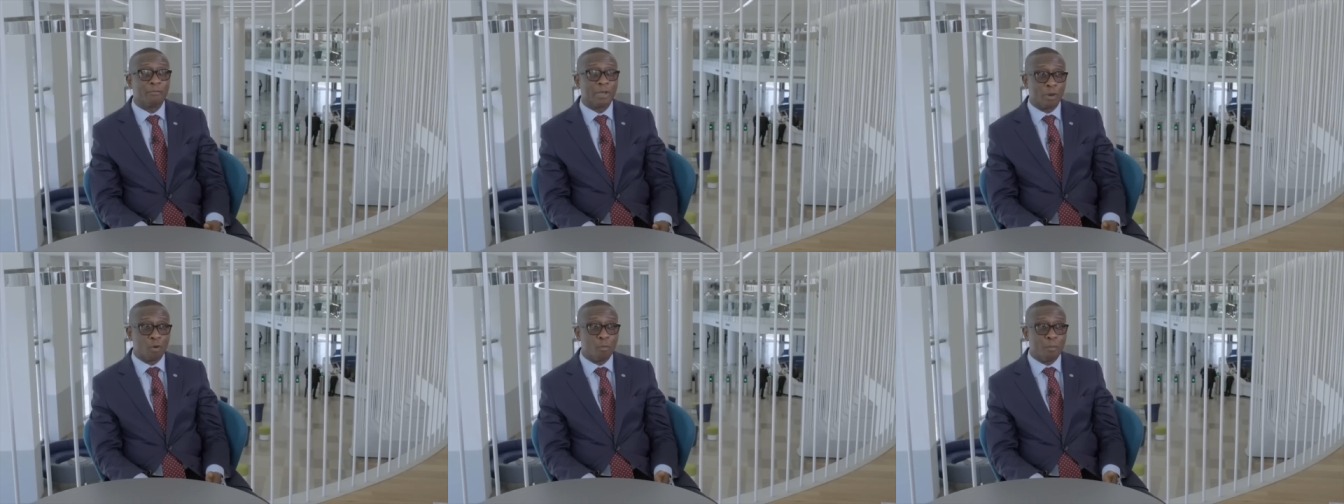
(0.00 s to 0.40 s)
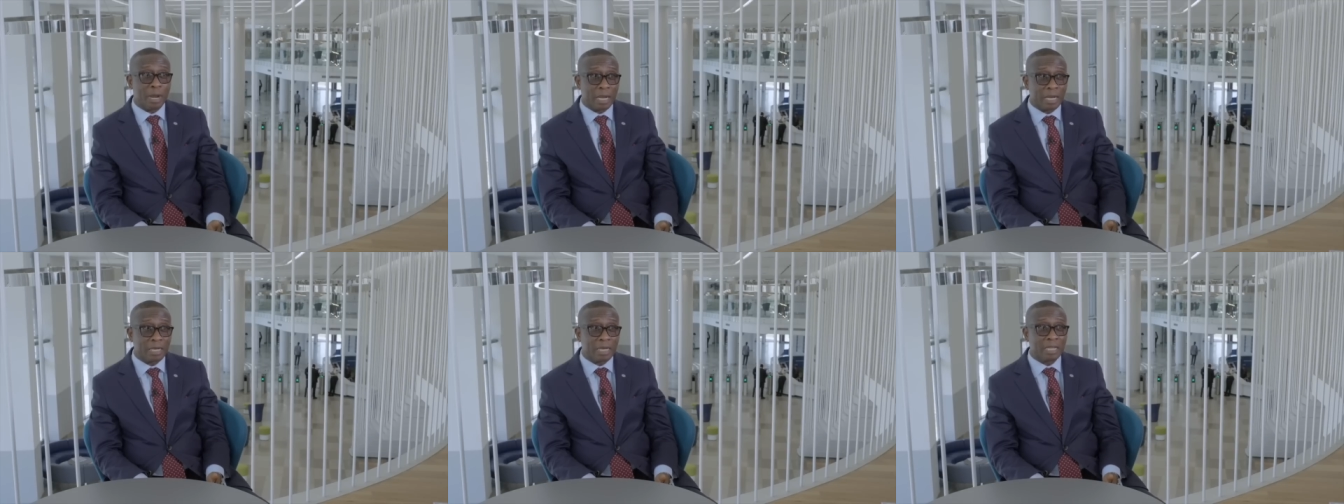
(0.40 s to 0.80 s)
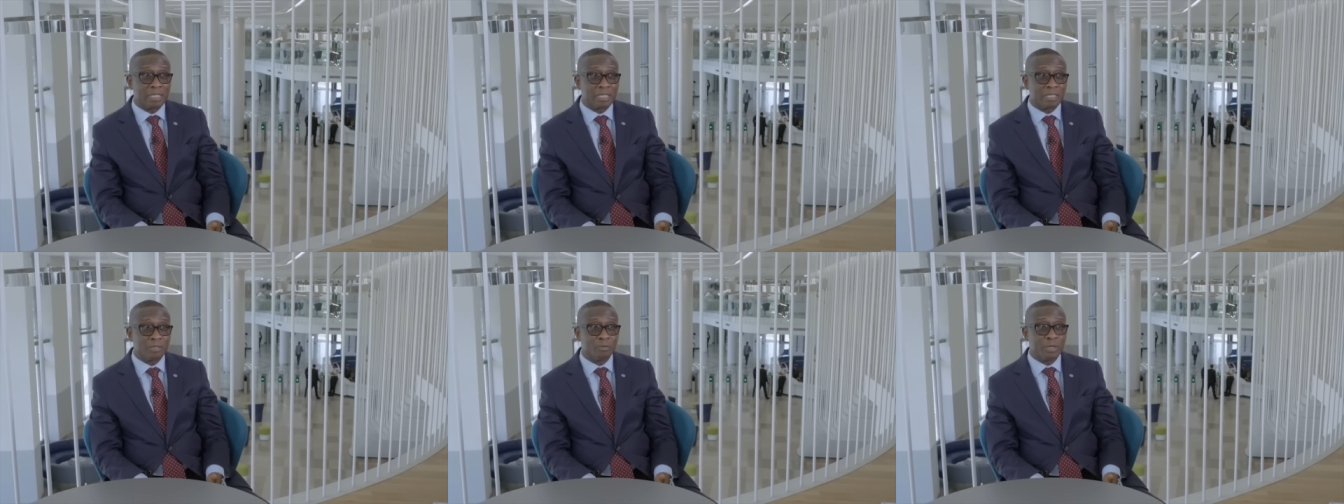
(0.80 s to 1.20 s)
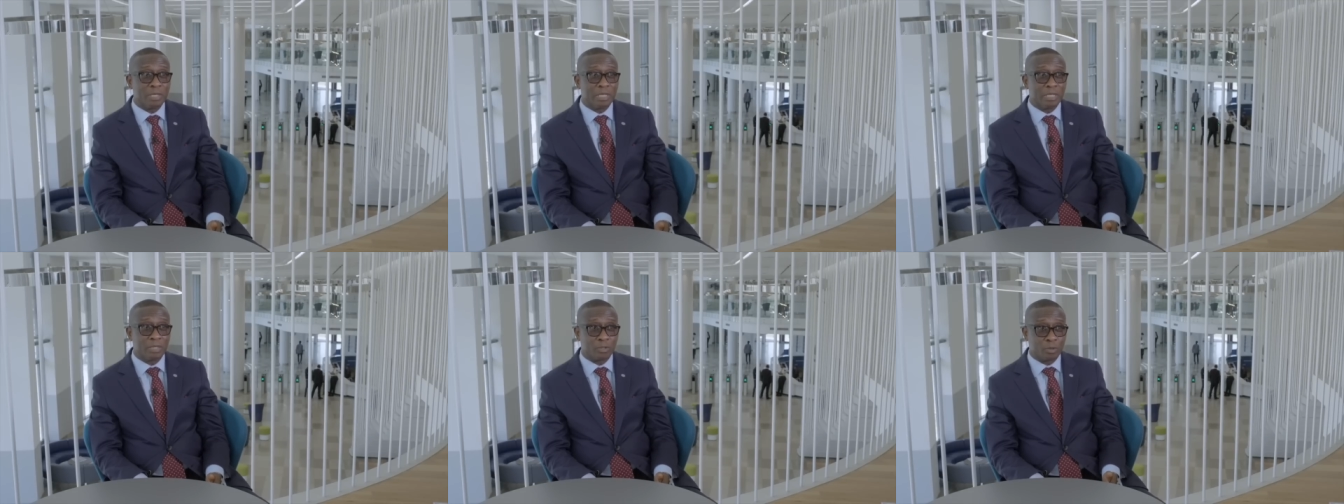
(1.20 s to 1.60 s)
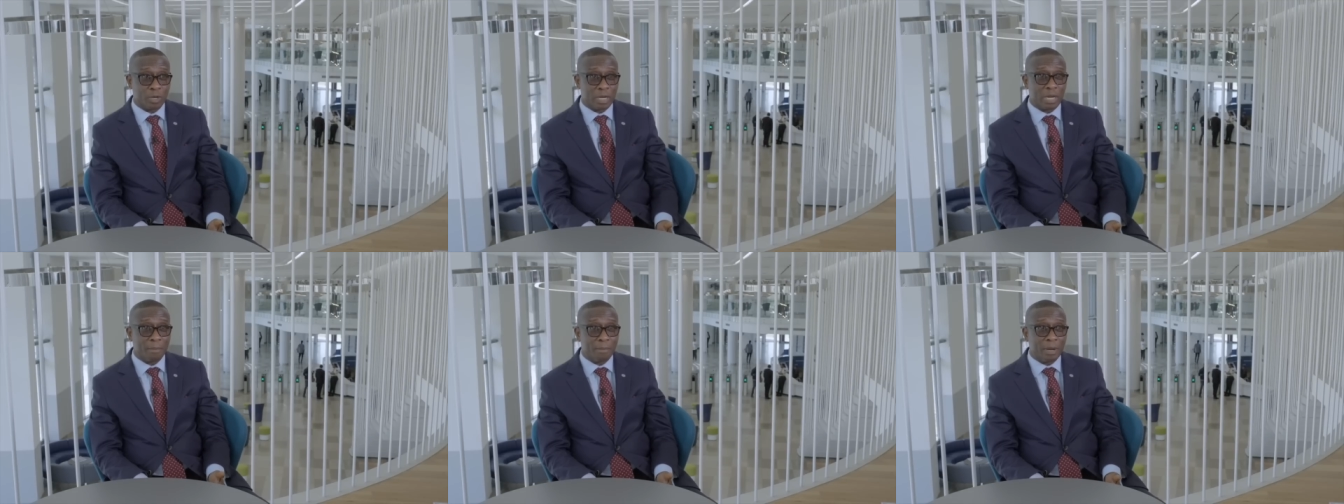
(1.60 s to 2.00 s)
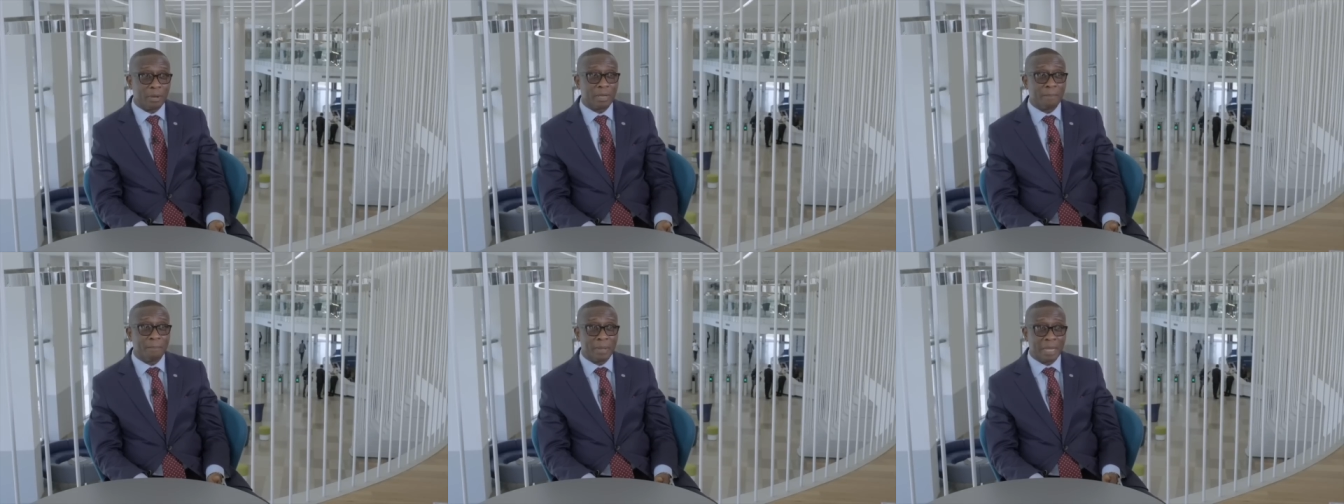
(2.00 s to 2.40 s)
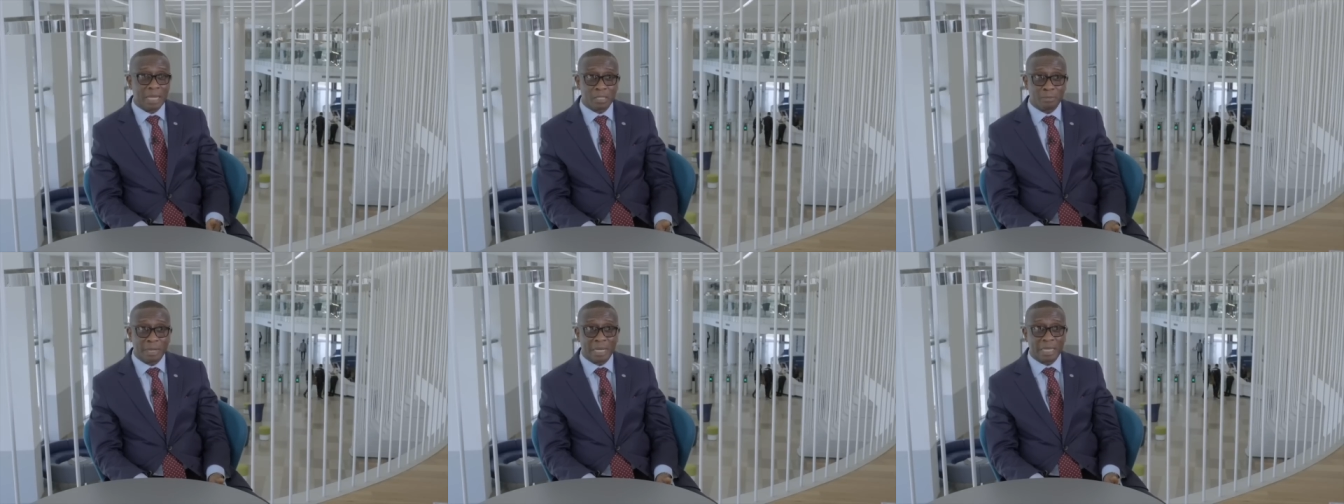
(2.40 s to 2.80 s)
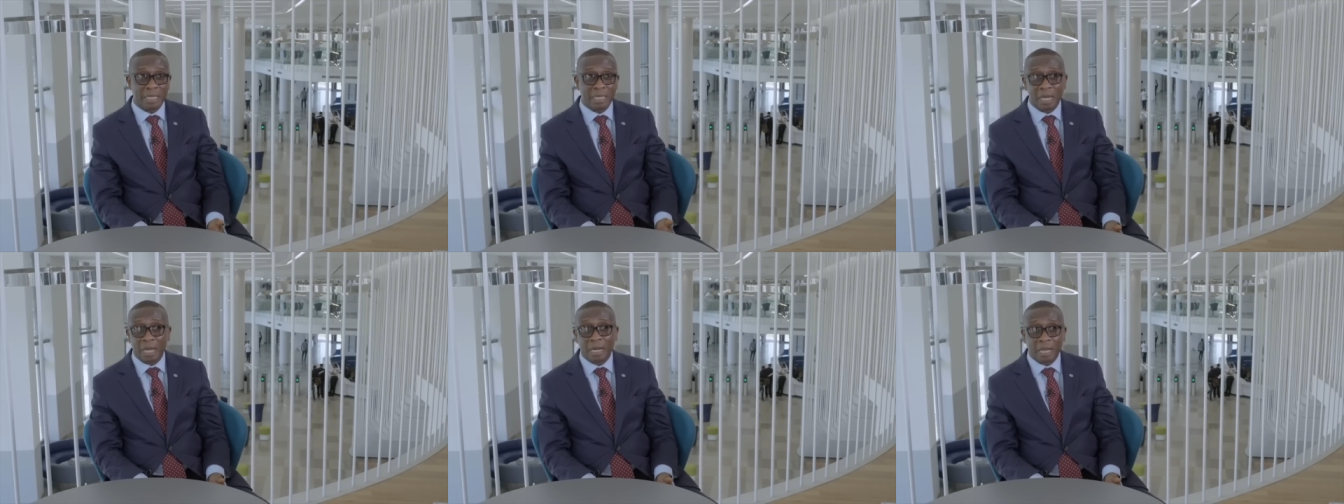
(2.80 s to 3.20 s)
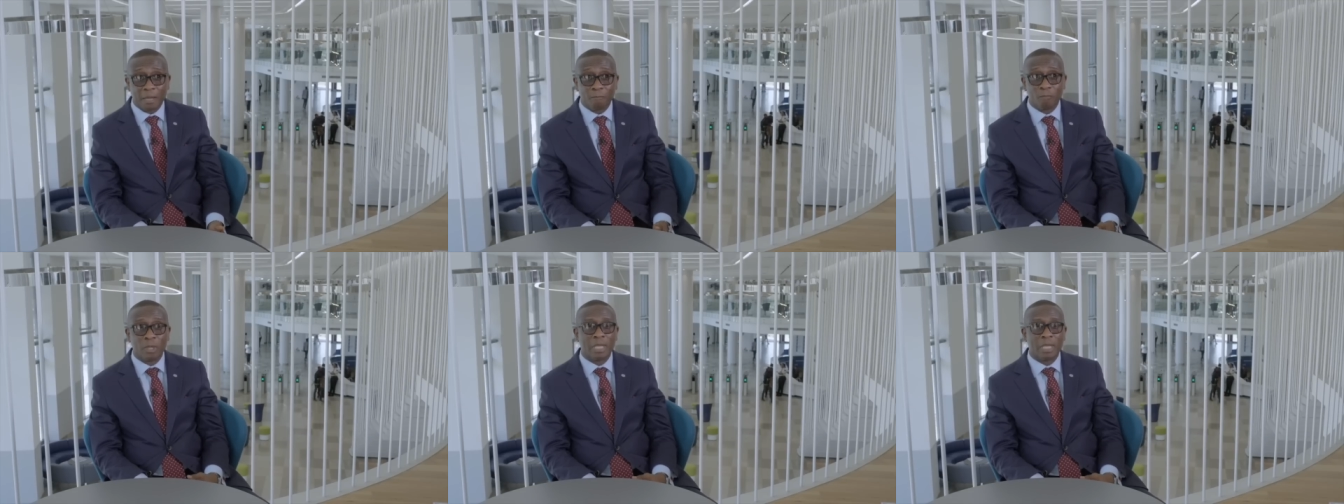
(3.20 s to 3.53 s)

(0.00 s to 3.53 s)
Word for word: Ecobank that we're talking about, the biggest bank in Ghana,